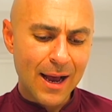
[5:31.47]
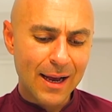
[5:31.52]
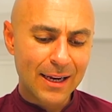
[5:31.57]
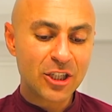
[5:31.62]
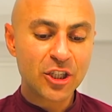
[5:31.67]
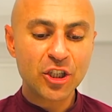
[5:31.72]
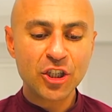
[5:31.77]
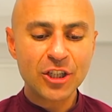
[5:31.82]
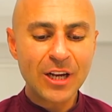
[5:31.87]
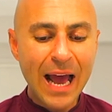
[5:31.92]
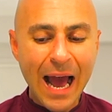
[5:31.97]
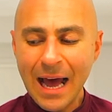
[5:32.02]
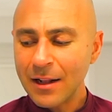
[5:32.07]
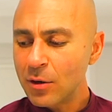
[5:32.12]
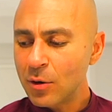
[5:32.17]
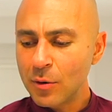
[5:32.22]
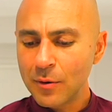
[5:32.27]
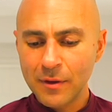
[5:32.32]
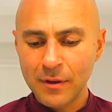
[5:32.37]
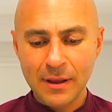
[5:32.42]

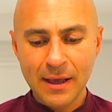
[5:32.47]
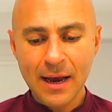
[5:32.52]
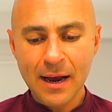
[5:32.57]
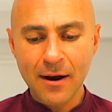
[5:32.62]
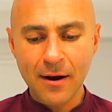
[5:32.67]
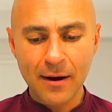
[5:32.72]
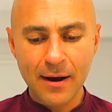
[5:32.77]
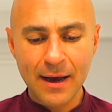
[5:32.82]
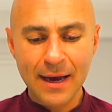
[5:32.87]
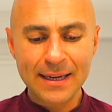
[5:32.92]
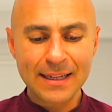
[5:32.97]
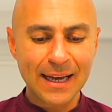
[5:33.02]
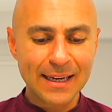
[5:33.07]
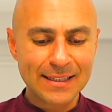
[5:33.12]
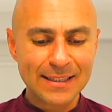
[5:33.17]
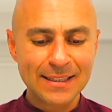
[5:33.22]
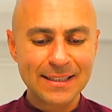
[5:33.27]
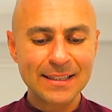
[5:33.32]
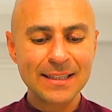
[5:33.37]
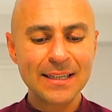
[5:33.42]
shadow there, and I
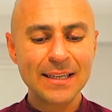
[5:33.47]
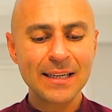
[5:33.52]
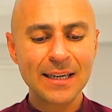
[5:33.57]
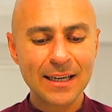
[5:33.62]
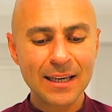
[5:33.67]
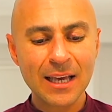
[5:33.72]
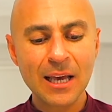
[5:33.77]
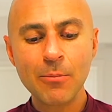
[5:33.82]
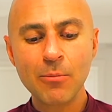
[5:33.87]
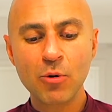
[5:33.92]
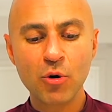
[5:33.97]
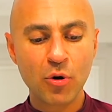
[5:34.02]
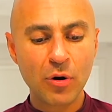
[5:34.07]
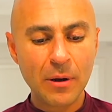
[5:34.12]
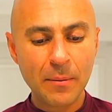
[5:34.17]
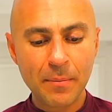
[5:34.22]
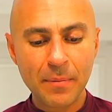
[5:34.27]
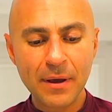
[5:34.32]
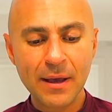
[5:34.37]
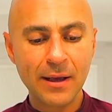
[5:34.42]
see it keep
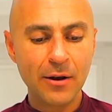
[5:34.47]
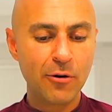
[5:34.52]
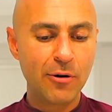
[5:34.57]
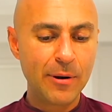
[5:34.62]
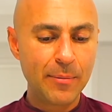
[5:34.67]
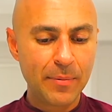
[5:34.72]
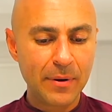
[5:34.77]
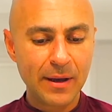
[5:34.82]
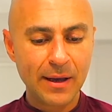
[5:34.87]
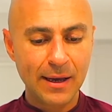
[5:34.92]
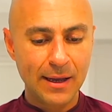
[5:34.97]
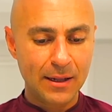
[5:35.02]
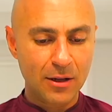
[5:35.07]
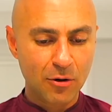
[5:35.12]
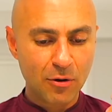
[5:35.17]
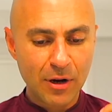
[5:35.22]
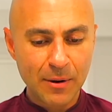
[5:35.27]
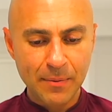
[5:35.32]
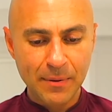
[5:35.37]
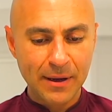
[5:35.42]
creeping
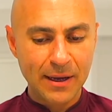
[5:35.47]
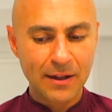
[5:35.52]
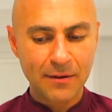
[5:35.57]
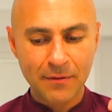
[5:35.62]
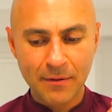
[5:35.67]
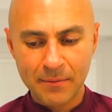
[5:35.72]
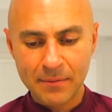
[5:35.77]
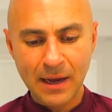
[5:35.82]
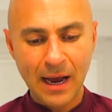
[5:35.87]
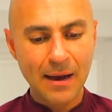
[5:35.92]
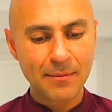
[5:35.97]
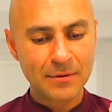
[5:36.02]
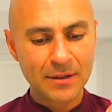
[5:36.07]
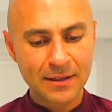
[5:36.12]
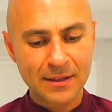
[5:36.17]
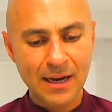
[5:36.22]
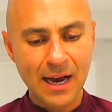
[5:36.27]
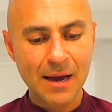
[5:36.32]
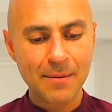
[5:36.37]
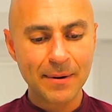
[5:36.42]
in from time to
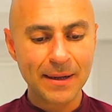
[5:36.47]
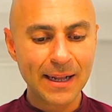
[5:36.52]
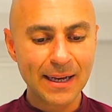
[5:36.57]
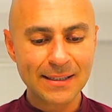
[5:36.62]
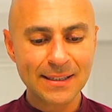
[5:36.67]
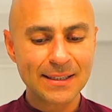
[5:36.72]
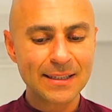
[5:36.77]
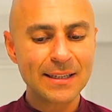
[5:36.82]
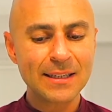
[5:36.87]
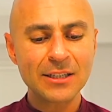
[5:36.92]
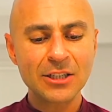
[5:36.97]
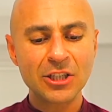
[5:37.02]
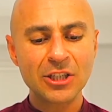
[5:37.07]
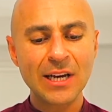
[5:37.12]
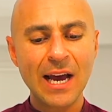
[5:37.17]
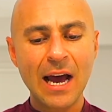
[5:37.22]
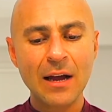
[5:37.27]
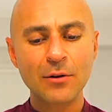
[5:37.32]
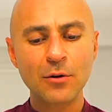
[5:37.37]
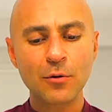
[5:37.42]
time, and I see this
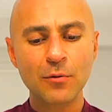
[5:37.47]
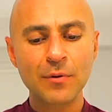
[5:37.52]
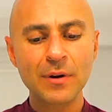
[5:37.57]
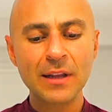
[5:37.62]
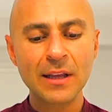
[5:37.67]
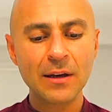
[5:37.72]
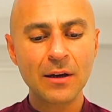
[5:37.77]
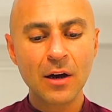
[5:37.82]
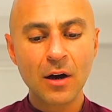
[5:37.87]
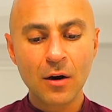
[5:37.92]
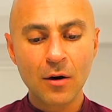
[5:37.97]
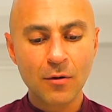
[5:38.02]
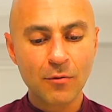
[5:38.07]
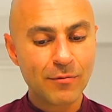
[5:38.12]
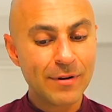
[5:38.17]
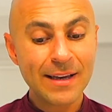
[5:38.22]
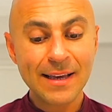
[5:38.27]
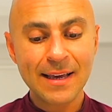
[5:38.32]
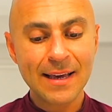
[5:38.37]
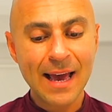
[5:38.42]
shadow really
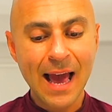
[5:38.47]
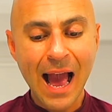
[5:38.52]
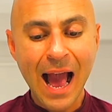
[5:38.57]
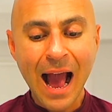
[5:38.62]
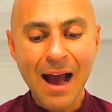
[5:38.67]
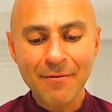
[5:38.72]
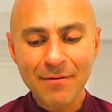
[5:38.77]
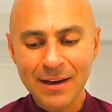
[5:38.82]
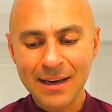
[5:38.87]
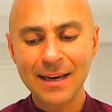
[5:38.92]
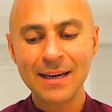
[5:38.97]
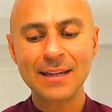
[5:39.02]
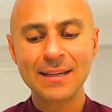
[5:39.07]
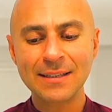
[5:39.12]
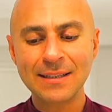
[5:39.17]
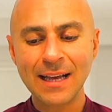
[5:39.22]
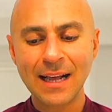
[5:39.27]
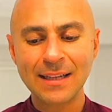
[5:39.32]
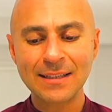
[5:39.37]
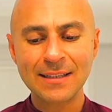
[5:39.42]
wreaking havoc in the
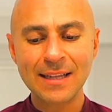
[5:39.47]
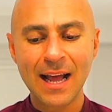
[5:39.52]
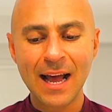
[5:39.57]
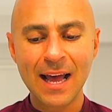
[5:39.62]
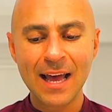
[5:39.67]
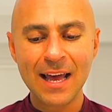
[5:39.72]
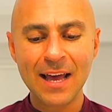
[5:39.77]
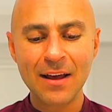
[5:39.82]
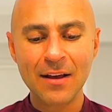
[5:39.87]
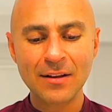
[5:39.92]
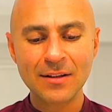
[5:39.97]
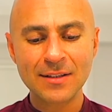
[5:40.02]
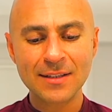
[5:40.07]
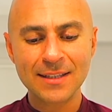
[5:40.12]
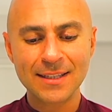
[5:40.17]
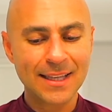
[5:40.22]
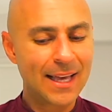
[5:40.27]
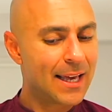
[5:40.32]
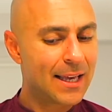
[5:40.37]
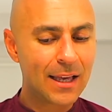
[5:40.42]
sense that it's
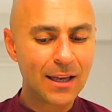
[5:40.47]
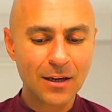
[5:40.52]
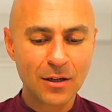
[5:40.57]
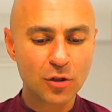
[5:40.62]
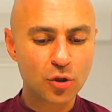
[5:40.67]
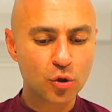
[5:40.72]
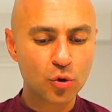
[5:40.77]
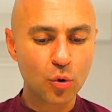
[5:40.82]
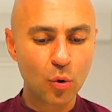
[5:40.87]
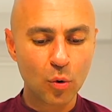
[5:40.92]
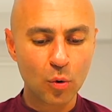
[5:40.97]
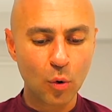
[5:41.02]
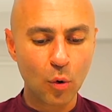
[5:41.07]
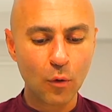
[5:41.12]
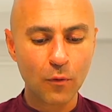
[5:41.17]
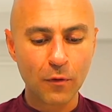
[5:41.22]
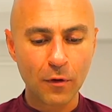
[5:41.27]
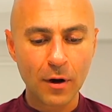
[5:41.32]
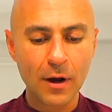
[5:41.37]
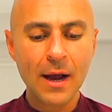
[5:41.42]
taking control
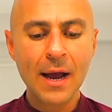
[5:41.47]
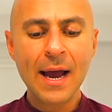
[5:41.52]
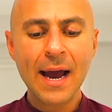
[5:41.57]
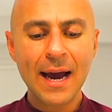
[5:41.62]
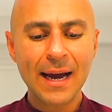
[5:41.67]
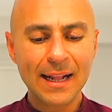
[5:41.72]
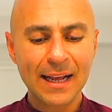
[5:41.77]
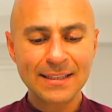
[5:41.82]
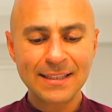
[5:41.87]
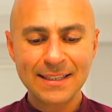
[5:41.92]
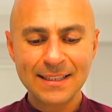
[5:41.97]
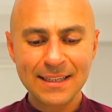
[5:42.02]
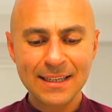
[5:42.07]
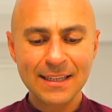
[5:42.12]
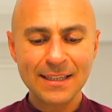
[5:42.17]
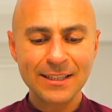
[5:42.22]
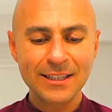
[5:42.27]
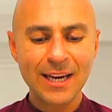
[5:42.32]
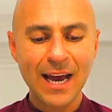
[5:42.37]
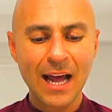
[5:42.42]
over, and I see
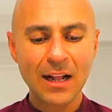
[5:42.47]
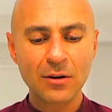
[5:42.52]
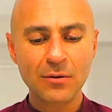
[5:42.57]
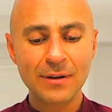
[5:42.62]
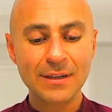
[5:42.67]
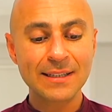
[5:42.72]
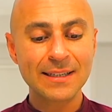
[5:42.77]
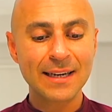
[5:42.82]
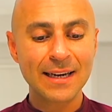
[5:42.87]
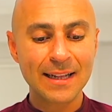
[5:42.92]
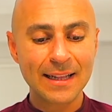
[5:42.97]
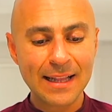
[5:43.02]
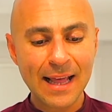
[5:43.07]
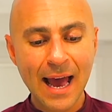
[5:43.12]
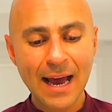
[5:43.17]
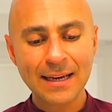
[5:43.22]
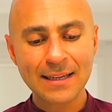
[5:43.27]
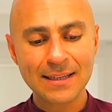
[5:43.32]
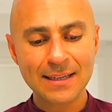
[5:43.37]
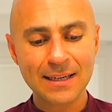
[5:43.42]
the shadow is
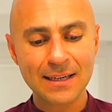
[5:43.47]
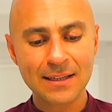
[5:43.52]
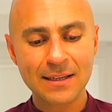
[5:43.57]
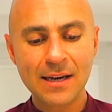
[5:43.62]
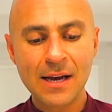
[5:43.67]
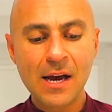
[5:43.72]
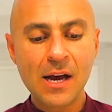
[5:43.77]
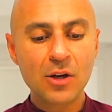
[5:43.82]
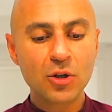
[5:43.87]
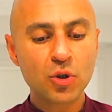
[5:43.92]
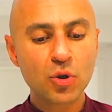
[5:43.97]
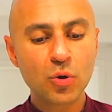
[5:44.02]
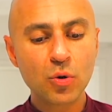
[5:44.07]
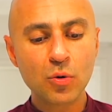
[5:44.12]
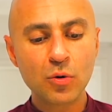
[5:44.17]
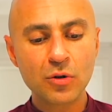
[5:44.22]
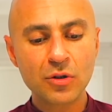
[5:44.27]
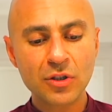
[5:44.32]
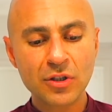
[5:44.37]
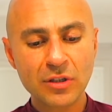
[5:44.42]
connected
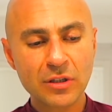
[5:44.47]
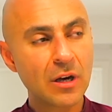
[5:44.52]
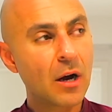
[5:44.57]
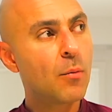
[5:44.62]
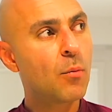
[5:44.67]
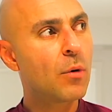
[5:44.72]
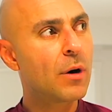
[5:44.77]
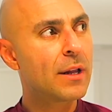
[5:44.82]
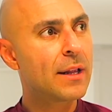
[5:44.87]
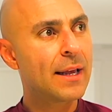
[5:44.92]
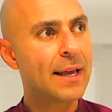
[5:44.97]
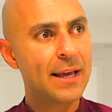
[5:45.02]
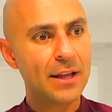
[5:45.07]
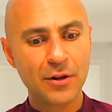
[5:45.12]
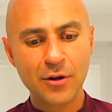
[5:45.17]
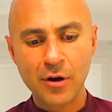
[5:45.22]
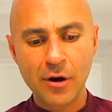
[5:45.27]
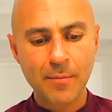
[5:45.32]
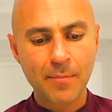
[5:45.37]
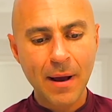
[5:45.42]
to someone in
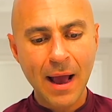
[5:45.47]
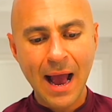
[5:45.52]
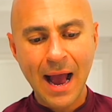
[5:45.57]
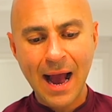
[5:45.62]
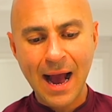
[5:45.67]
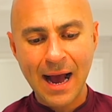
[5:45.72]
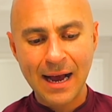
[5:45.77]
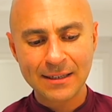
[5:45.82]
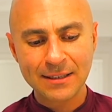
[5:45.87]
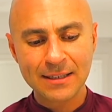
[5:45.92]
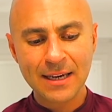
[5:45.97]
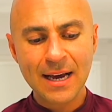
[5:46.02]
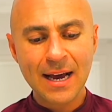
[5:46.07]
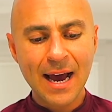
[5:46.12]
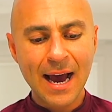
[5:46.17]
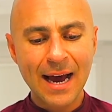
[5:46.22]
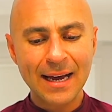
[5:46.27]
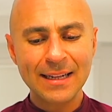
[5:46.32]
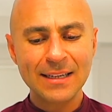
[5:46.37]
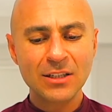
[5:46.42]
your past
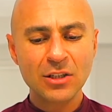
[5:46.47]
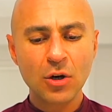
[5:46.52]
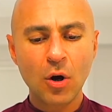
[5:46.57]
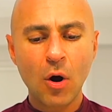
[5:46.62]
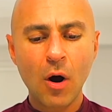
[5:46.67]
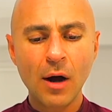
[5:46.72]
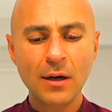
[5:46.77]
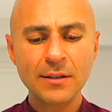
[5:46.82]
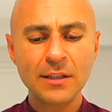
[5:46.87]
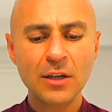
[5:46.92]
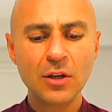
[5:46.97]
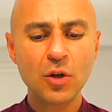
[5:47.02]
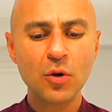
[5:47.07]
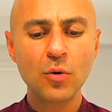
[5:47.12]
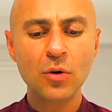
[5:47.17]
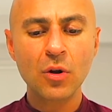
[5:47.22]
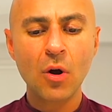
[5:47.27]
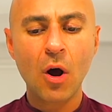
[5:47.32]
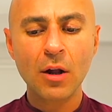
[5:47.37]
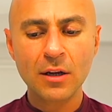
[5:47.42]
and is causing
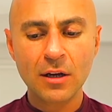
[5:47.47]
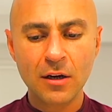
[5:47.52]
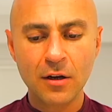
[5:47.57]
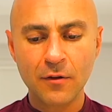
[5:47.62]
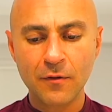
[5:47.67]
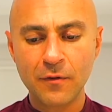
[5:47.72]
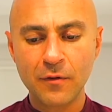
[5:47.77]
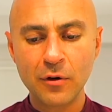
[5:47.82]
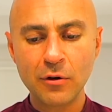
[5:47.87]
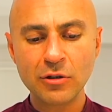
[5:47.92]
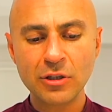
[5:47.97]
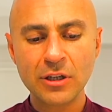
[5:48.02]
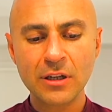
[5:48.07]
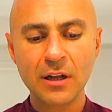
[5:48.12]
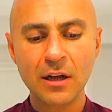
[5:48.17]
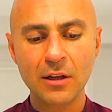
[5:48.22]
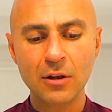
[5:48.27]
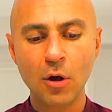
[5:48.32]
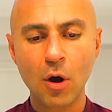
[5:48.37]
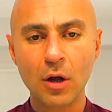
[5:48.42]
you a lot of confusion,
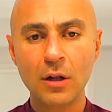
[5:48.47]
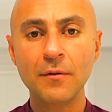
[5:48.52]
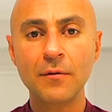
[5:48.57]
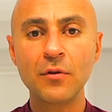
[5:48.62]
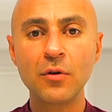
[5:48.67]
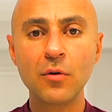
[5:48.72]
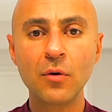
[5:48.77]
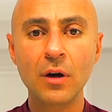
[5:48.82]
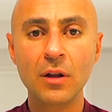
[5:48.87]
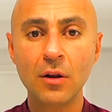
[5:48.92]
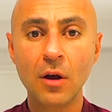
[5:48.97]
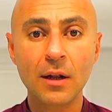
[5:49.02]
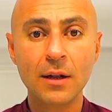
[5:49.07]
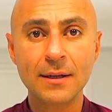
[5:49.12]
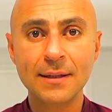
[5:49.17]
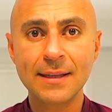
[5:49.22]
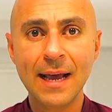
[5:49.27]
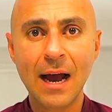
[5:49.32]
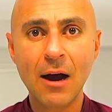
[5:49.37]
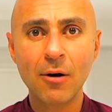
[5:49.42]
a lot
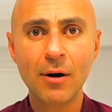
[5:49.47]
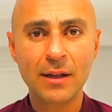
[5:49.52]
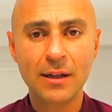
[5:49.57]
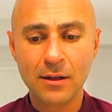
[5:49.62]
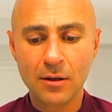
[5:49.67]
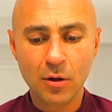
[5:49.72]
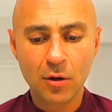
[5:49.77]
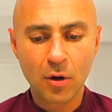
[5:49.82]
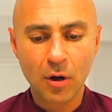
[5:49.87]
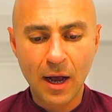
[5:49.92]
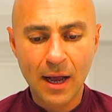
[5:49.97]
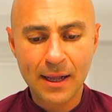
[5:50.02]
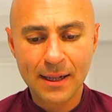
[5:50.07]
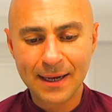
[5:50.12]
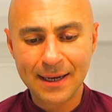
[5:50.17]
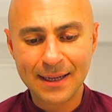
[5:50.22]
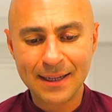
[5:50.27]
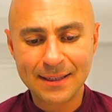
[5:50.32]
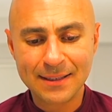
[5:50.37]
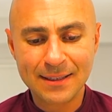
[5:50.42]
of doubt,
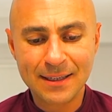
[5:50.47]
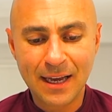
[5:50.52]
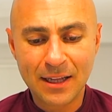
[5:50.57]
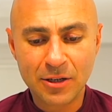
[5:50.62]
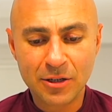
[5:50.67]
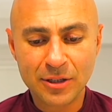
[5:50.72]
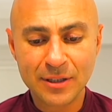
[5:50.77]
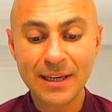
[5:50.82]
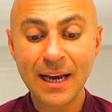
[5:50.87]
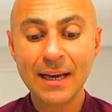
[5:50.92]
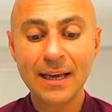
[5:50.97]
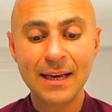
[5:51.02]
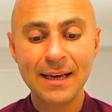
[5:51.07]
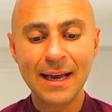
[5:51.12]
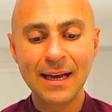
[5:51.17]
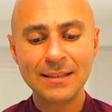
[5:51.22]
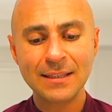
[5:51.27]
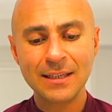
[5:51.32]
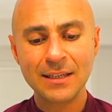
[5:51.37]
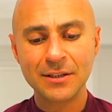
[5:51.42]
and you're second
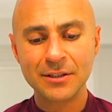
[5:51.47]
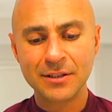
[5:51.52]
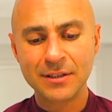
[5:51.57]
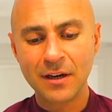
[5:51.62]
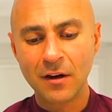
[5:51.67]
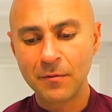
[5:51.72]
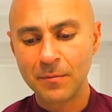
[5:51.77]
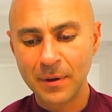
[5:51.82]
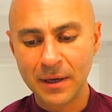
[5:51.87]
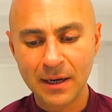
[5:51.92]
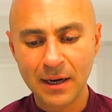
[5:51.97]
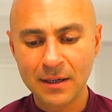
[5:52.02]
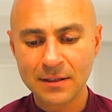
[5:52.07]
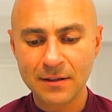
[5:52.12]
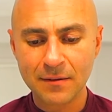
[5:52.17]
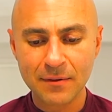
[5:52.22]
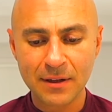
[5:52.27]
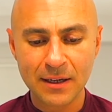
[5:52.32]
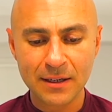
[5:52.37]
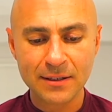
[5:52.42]
guessing yourself because
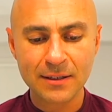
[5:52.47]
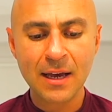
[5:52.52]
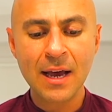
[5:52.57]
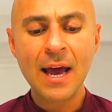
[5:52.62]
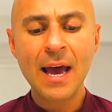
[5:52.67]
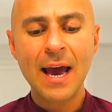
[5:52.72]
of this.